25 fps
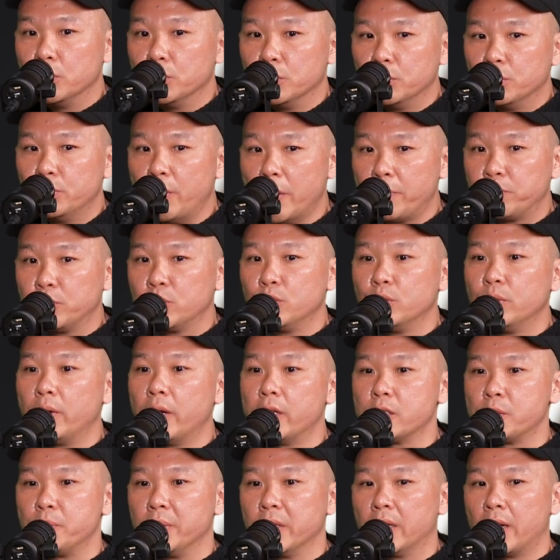Web2
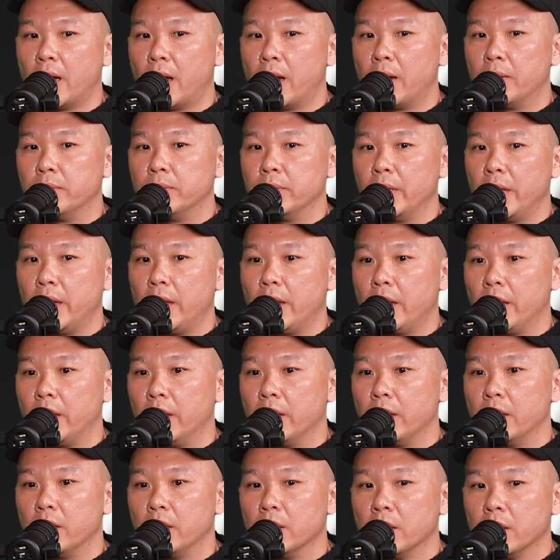has become
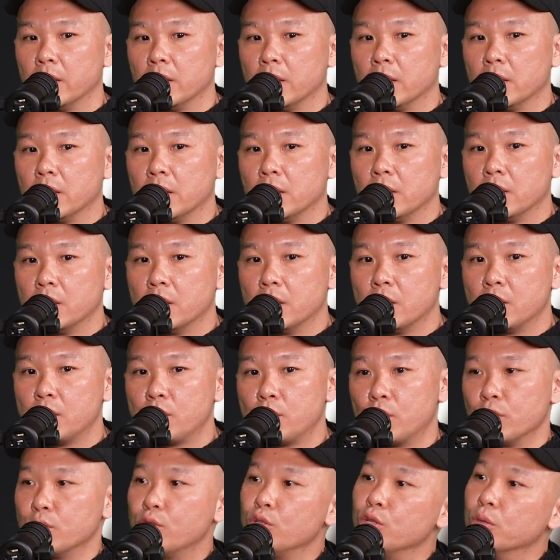a
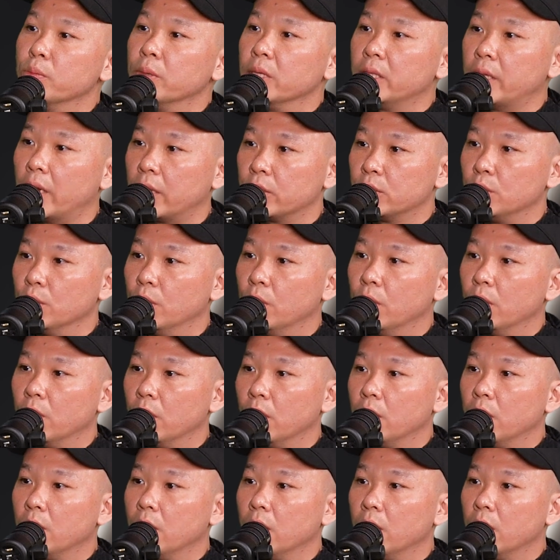consumer tech show.
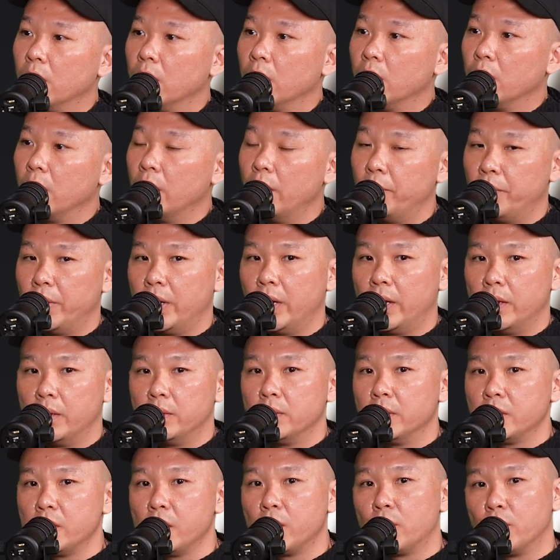I mean, I
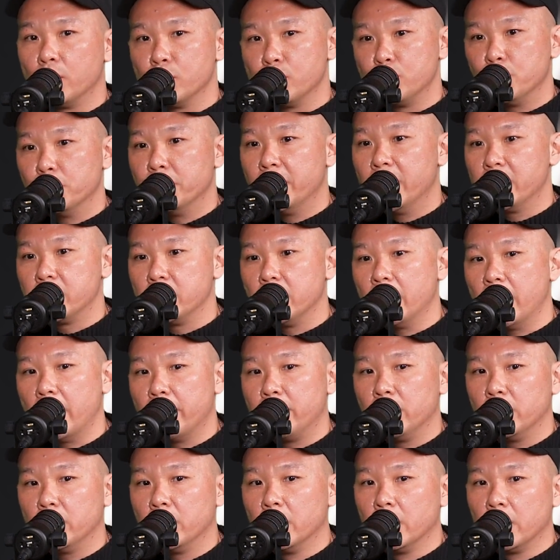don't say consumer as in
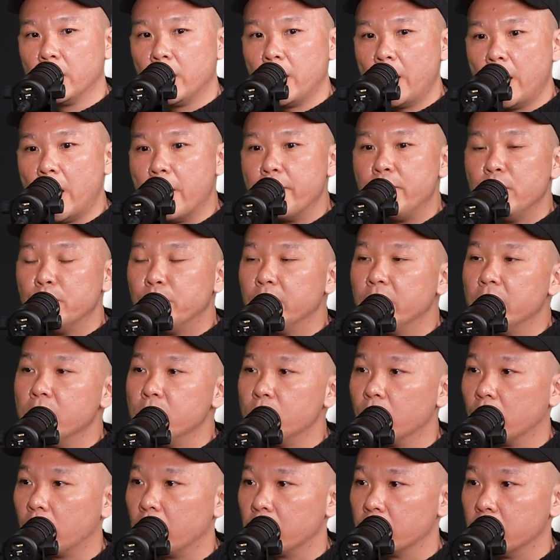
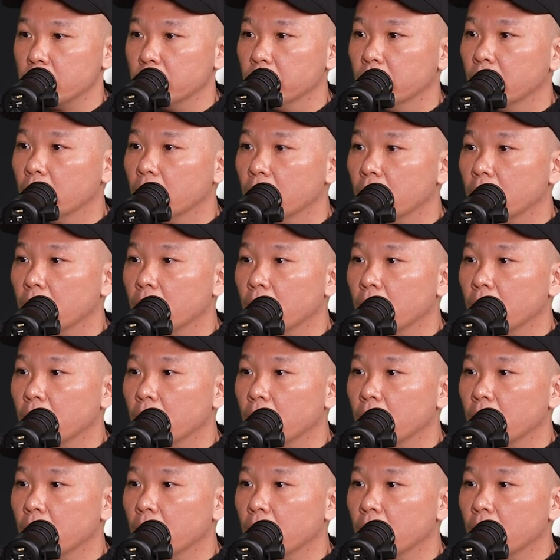everybody's your customer.